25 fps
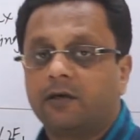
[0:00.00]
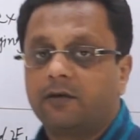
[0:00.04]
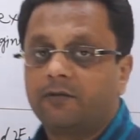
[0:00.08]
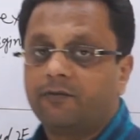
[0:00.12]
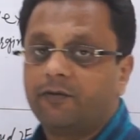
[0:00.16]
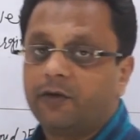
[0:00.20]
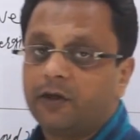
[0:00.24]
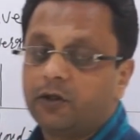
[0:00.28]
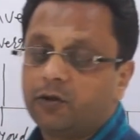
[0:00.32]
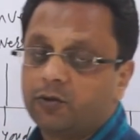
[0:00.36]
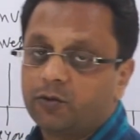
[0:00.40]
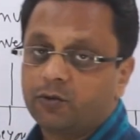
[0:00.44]

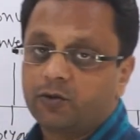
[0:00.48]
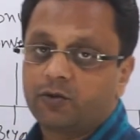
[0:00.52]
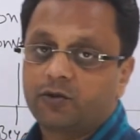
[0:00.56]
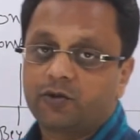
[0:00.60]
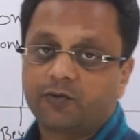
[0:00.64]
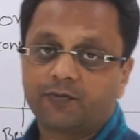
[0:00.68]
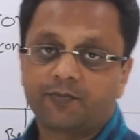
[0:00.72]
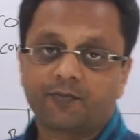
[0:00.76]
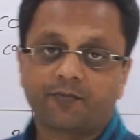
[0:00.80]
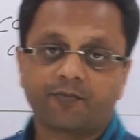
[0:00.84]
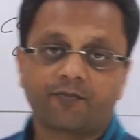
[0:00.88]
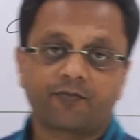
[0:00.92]
we use
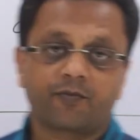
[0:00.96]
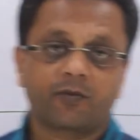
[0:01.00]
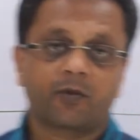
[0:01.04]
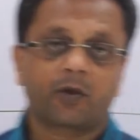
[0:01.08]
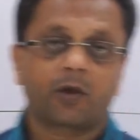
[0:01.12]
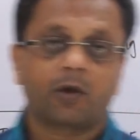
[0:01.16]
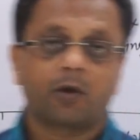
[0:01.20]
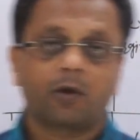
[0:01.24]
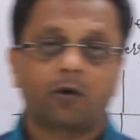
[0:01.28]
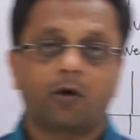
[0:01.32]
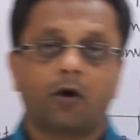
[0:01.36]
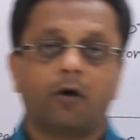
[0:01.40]

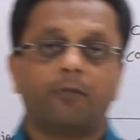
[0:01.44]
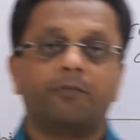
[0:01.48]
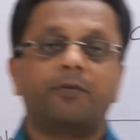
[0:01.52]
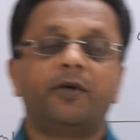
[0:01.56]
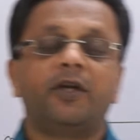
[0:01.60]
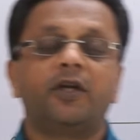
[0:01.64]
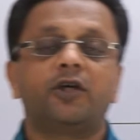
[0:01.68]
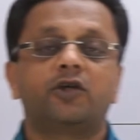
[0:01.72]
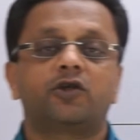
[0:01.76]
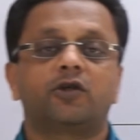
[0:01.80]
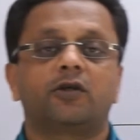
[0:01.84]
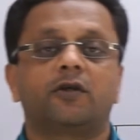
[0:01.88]

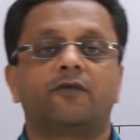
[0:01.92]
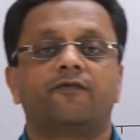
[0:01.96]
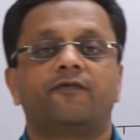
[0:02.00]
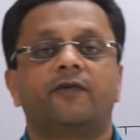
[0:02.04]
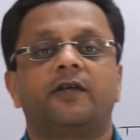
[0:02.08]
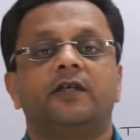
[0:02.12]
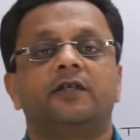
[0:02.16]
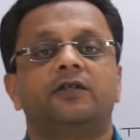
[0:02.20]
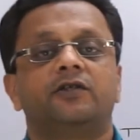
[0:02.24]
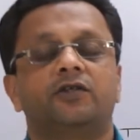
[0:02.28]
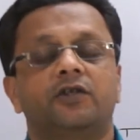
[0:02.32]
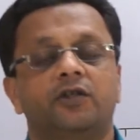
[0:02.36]
combination of
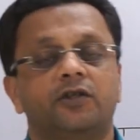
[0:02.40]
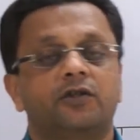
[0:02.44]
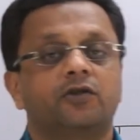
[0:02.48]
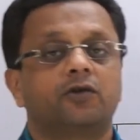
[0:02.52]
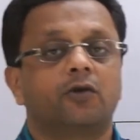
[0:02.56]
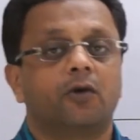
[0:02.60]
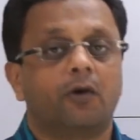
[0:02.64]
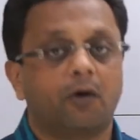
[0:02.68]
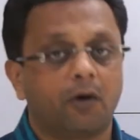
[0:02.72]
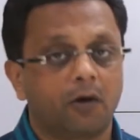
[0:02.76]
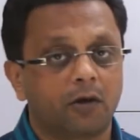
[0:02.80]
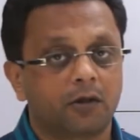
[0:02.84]
lenses
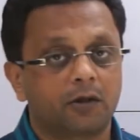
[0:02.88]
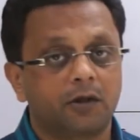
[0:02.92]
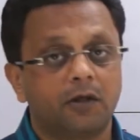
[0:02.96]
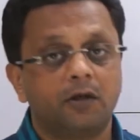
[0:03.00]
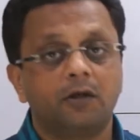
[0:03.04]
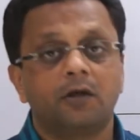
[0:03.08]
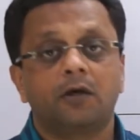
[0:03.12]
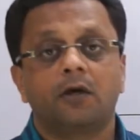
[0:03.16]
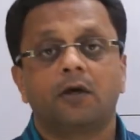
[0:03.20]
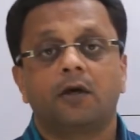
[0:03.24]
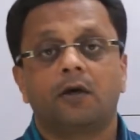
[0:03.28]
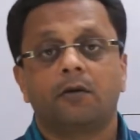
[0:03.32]
or the
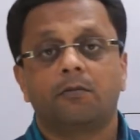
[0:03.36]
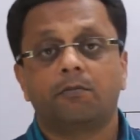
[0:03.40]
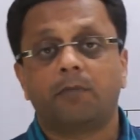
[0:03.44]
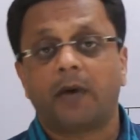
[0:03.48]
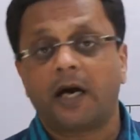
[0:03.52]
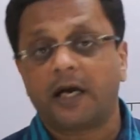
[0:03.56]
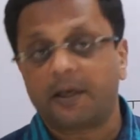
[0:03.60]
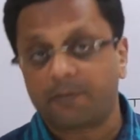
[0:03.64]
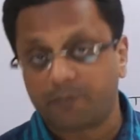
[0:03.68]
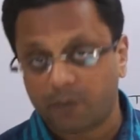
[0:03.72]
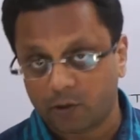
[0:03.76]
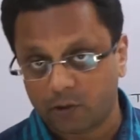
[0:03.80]

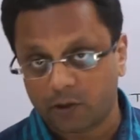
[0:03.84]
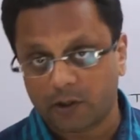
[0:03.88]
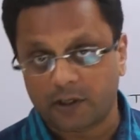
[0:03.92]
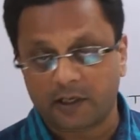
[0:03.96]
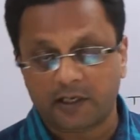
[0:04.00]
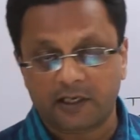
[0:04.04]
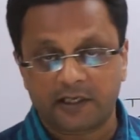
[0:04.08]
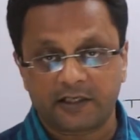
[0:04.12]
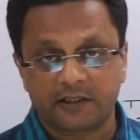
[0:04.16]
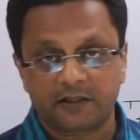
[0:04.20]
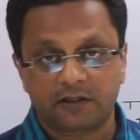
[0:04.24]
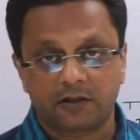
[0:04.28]
bipolar
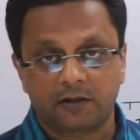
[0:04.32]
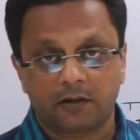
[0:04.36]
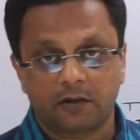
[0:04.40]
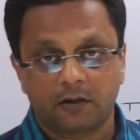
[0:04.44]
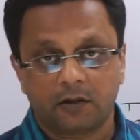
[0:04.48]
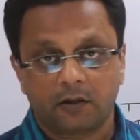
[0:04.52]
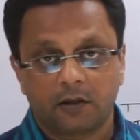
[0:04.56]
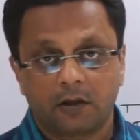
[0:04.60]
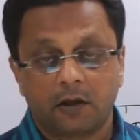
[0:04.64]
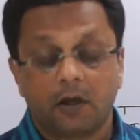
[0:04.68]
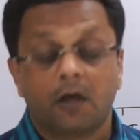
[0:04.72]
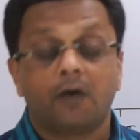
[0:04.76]
lens.
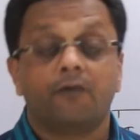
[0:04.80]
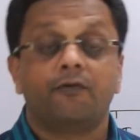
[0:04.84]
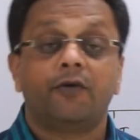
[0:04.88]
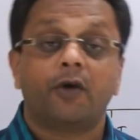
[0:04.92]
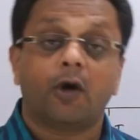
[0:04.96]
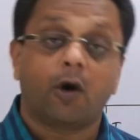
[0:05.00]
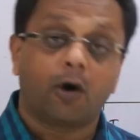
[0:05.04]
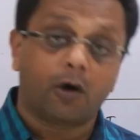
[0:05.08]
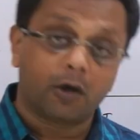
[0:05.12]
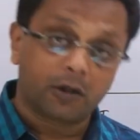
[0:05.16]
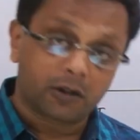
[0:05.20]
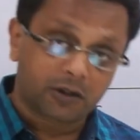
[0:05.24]
We
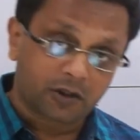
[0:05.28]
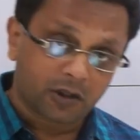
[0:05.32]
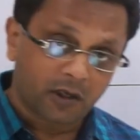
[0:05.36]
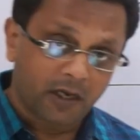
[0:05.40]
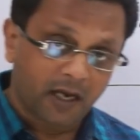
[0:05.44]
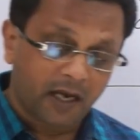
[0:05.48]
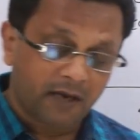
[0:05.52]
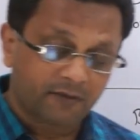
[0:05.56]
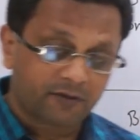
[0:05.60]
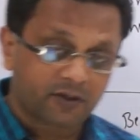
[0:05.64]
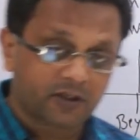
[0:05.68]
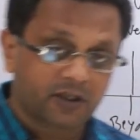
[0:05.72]
also
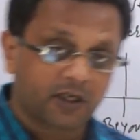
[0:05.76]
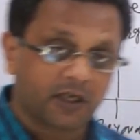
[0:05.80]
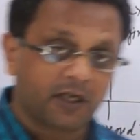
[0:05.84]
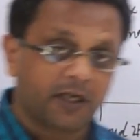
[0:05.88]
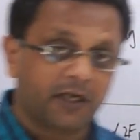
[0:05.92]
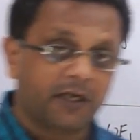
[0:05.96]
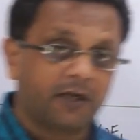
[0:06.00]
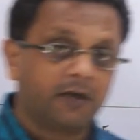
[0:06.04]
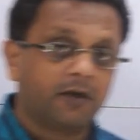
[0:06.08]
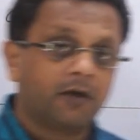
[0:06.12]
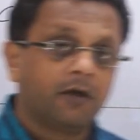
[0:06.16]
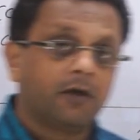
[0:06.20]
have
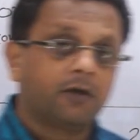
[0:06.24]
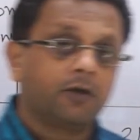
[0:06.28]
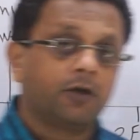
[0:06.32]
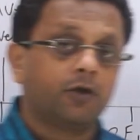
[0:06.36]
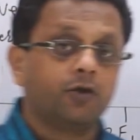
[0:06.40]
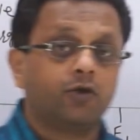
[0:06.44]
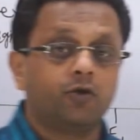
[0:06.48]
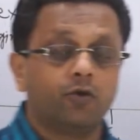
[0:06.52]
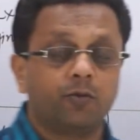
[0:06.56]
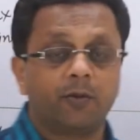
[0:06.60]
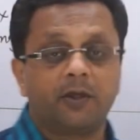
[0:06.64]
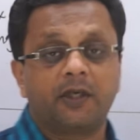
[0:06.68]
studied the
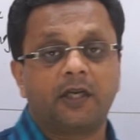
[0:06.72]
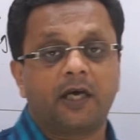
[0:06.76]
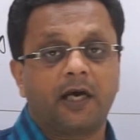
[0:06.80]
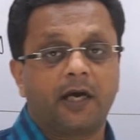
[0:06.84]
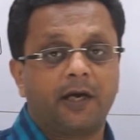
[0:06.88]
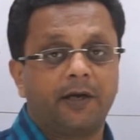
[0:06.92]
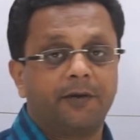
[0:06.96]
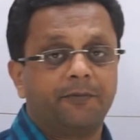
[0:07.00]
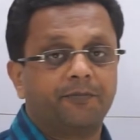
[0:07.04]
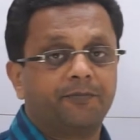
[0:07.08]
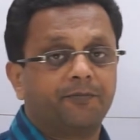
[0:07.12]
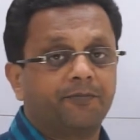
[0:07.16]
human
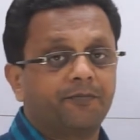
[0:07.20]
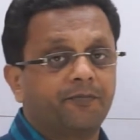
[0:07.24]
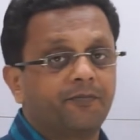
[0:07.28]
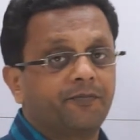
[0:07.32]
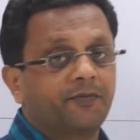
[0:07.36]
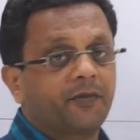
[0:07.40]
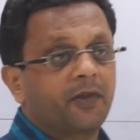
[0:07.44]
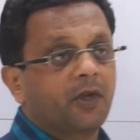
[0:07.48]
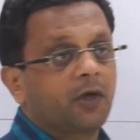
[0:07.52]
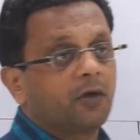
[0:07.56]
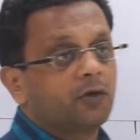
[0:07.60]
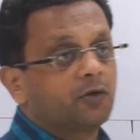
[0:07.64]
eye.
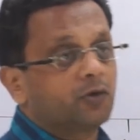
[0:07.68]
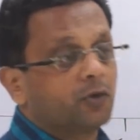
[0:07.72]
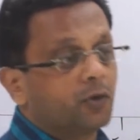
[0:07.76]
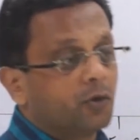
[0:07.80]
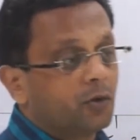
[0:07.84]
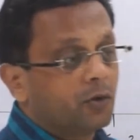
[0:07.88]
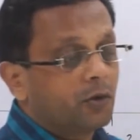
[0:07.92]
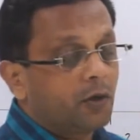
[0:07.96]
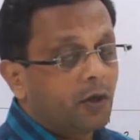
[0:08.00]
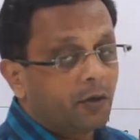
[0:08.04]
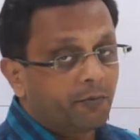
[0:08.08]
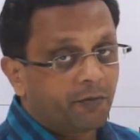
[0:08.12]

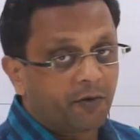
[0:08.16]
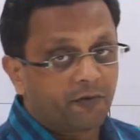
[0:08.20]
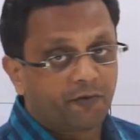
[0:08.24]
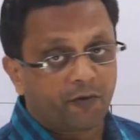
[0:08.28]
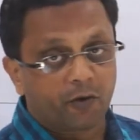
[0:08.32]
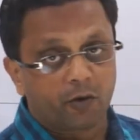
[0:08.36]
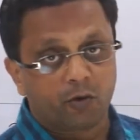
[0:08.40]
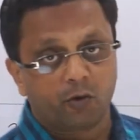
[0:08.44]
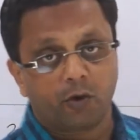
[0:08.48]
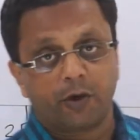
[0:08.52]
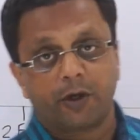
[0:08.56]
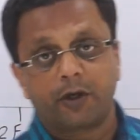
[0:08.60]
So
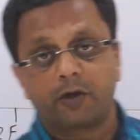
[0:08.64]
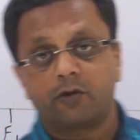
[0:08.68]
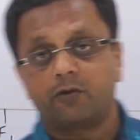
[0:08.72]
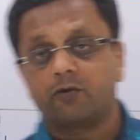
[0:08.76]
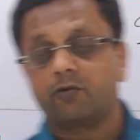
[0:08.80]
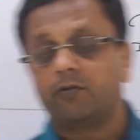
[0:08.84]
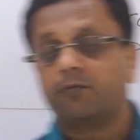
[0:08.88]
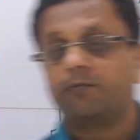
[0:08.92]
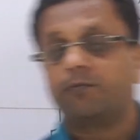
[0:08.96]
before going to